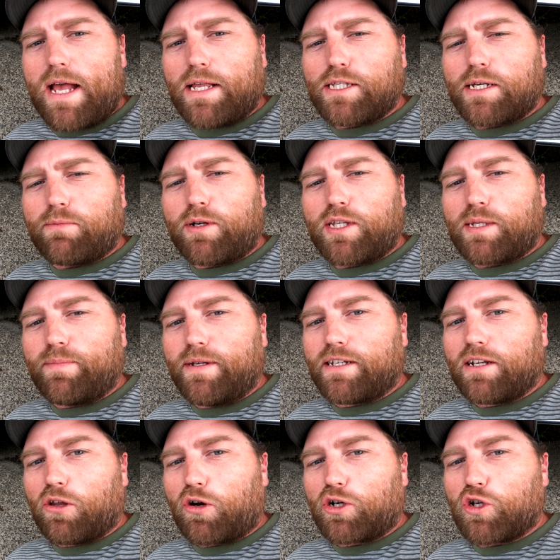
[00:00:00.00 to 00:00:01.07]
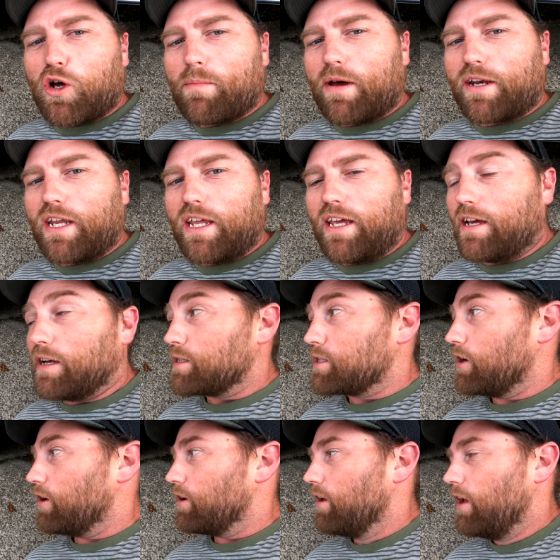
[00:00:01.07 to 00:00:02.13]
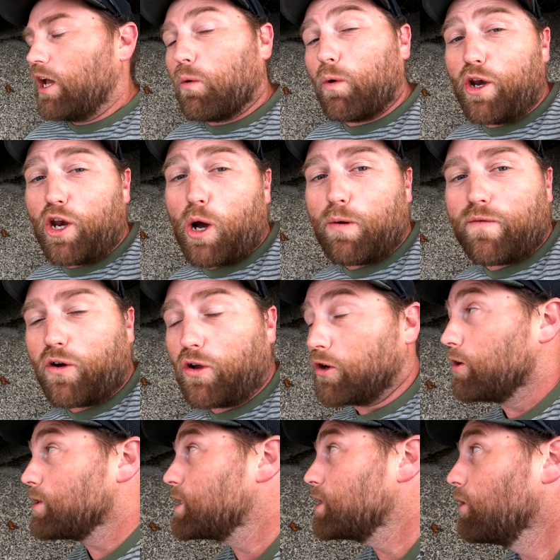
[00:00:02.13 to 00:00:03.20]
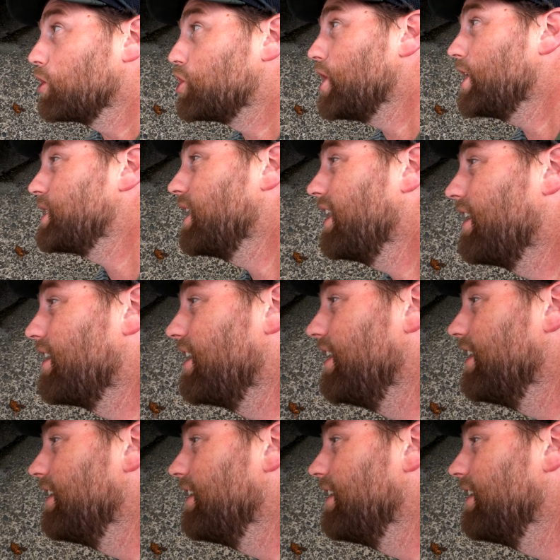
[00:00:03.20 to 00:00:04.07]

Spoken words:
man, someone spent a lot of time under here, so we know we've got a good solid chassis under